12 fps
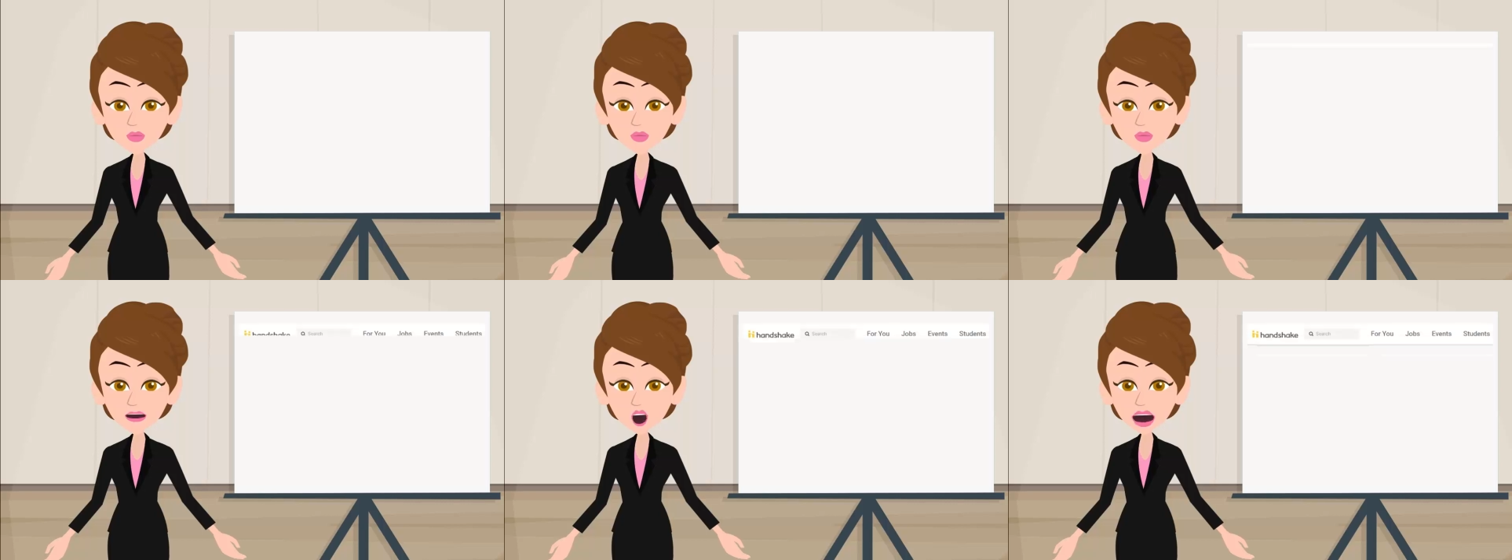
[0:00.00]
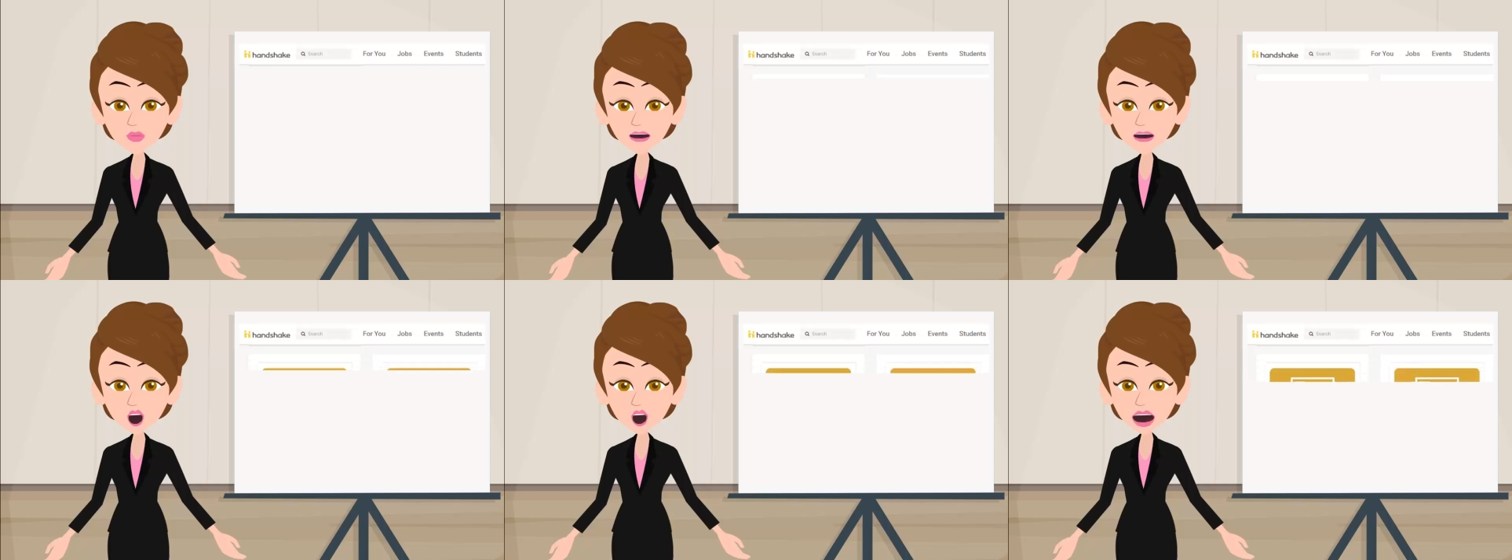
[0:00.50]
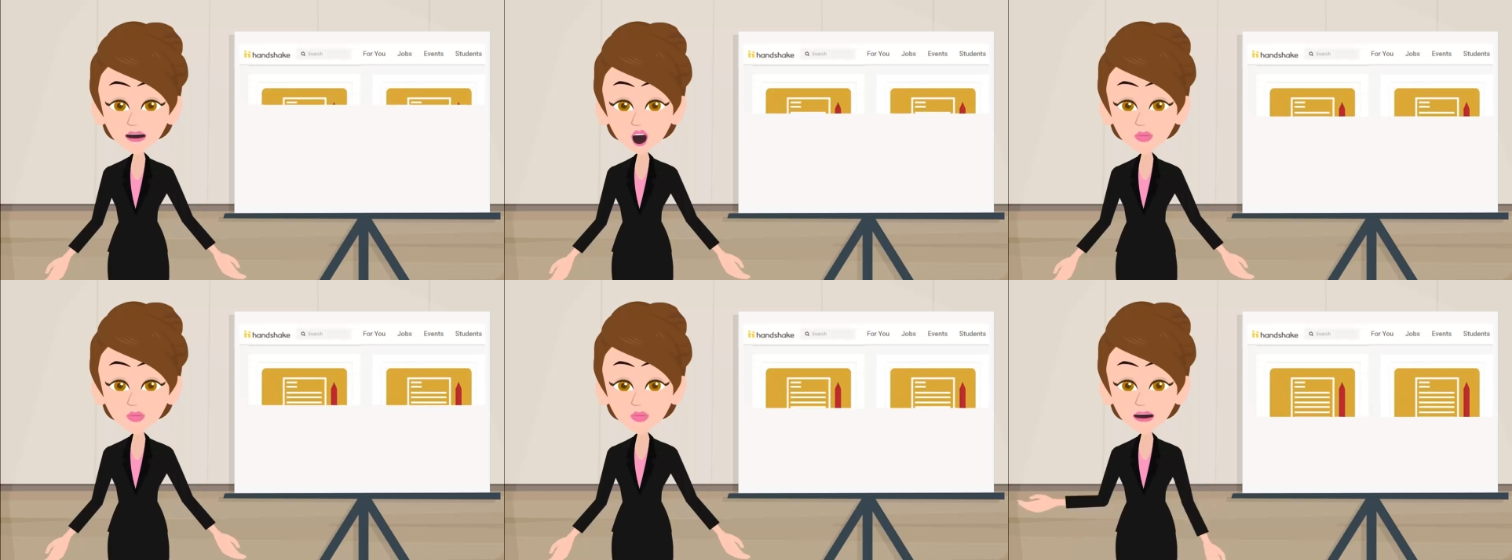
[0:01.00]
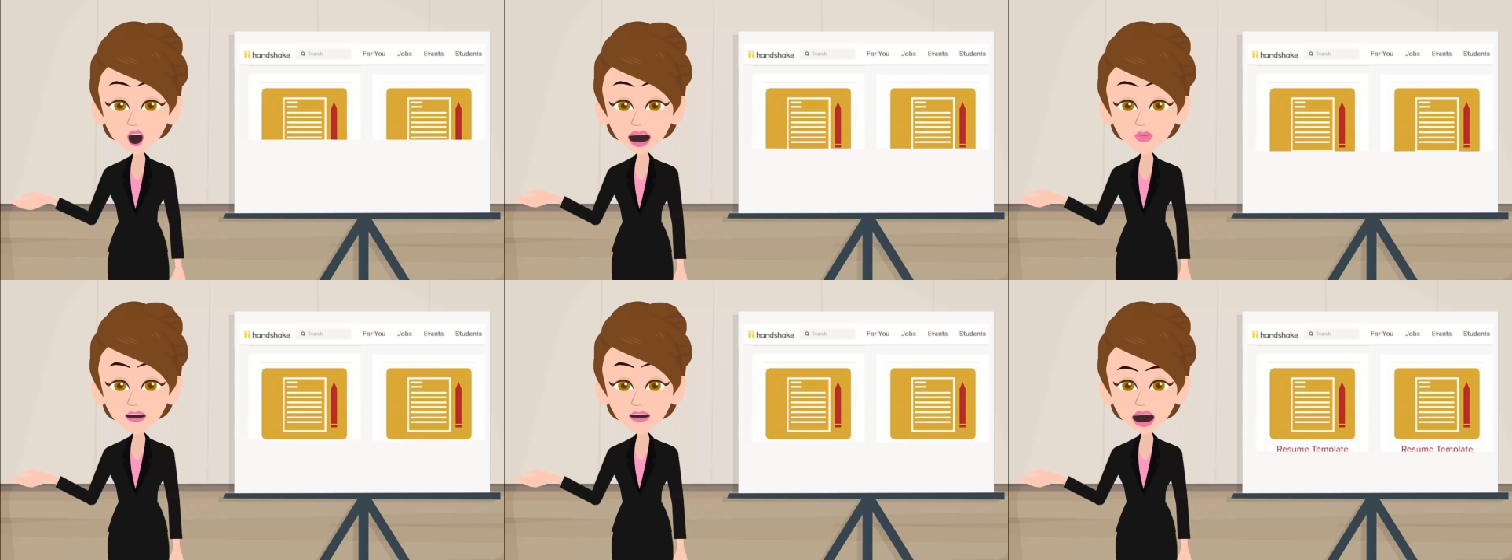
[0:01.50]
our ECS templates
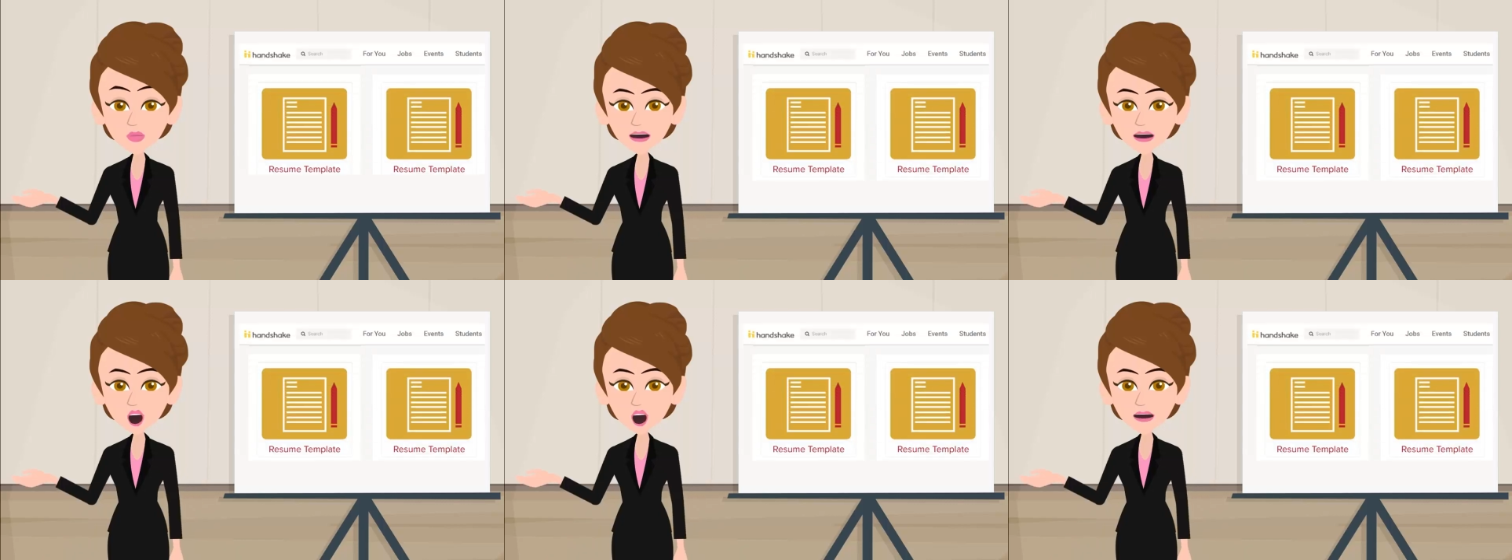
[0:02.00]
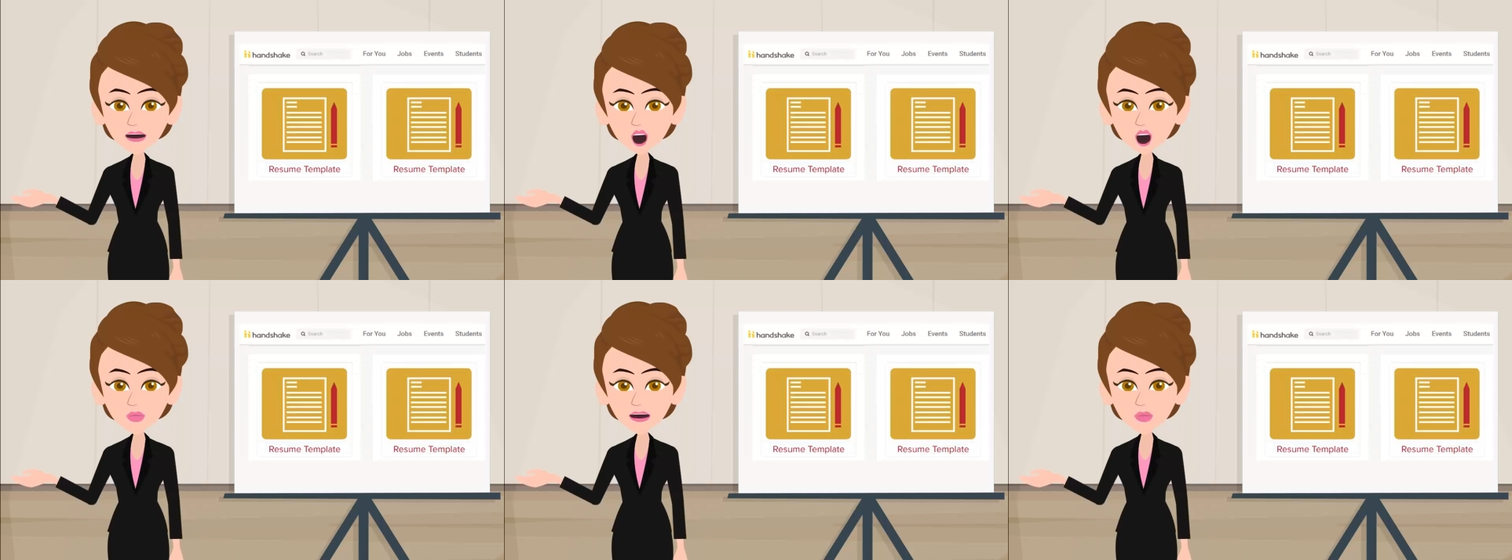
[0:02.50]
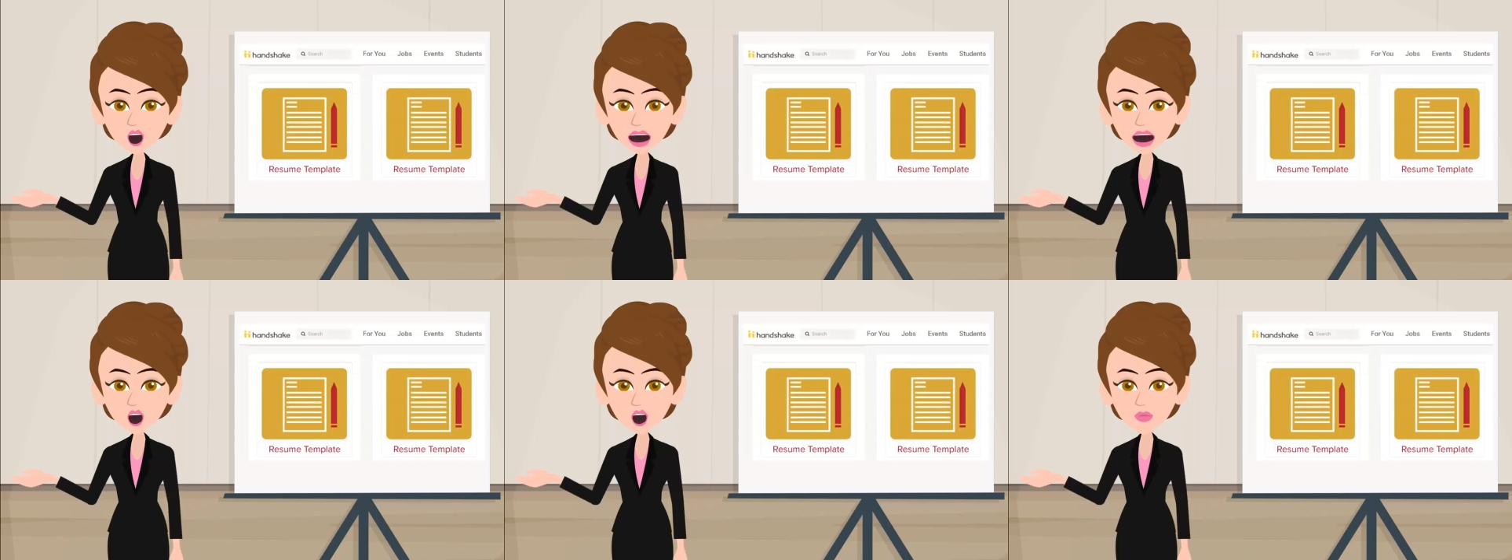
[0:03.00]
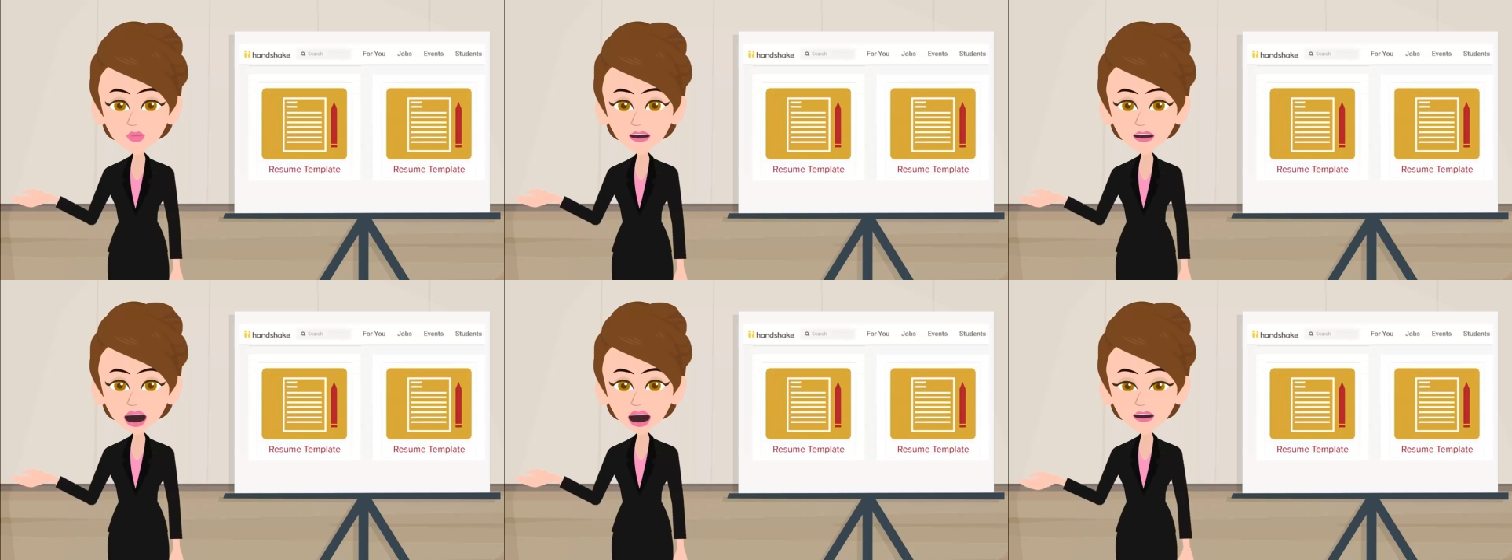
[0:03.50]
available on Handshake as a starting
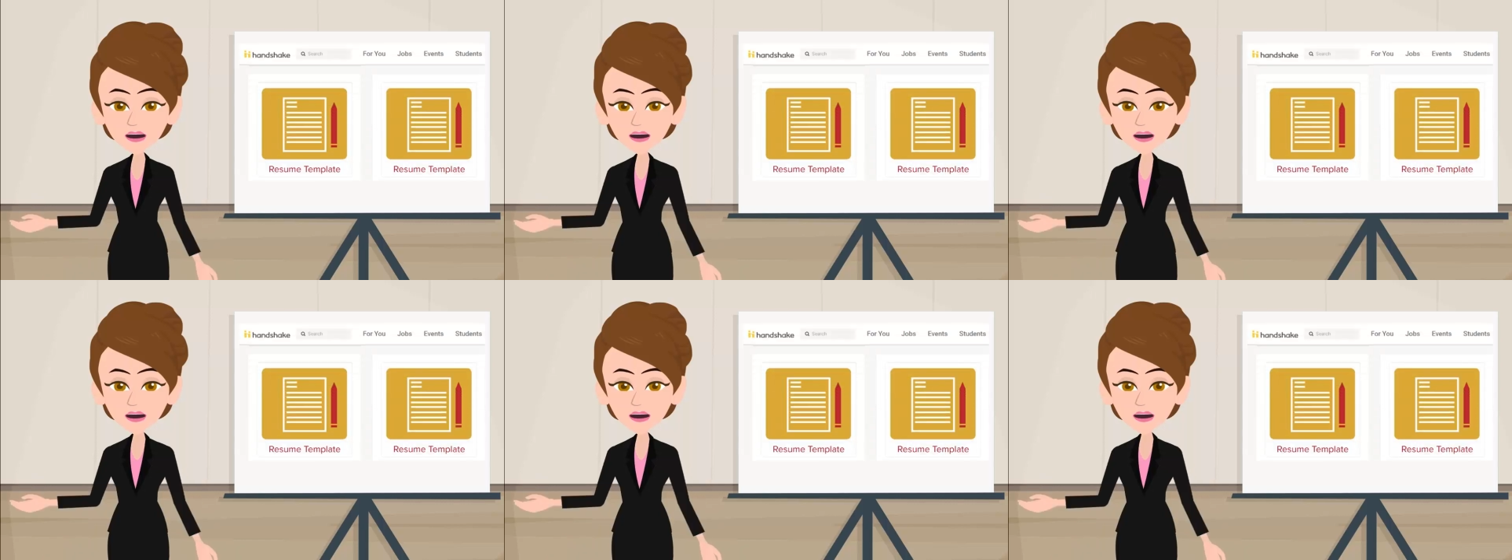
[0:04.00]
point.